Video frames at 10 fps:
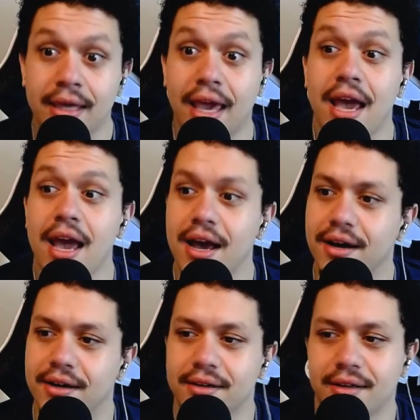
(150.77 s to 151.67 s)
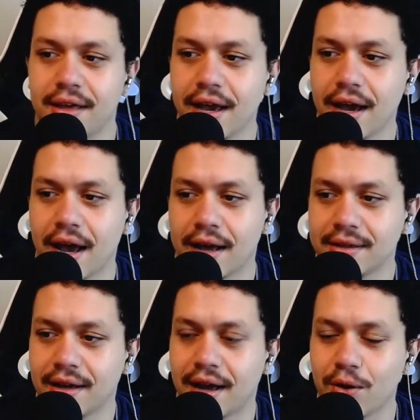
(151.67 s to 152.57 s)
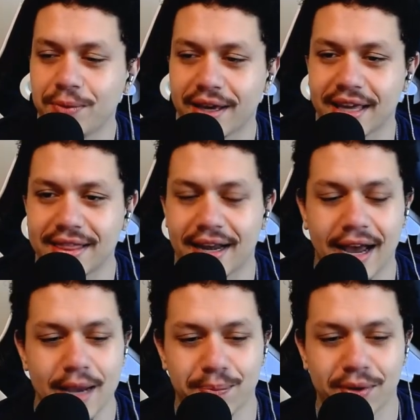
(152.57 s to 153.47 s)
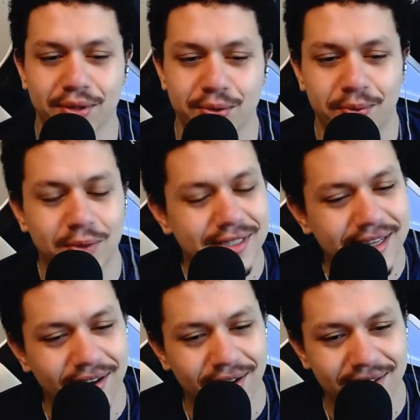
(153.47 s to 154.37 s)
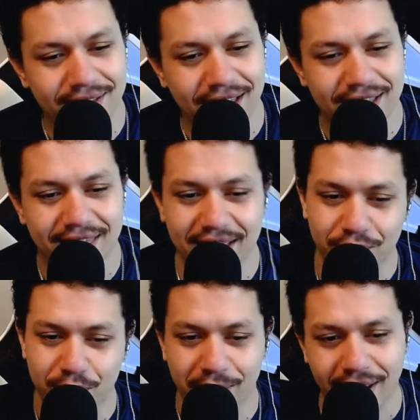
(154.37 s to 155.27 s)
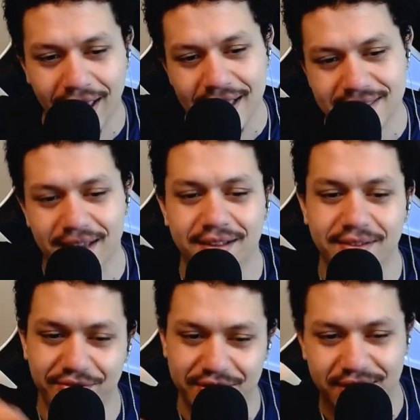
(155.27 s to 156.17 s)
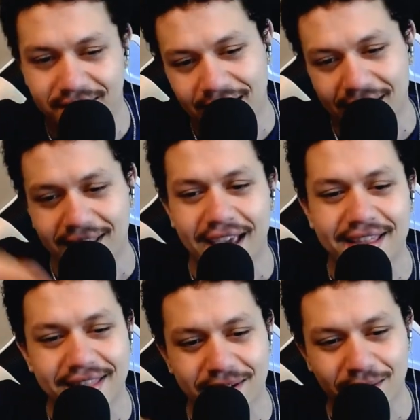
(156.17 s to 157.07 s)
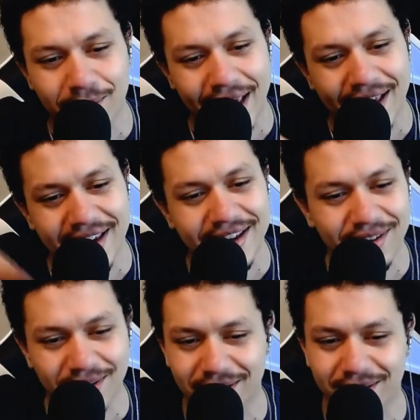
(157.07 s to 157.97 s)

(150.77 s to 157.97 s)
Yeah, yeah. Uh, I hope they get that Hyperloop. What is it called? That thing from like SF to LA that they're making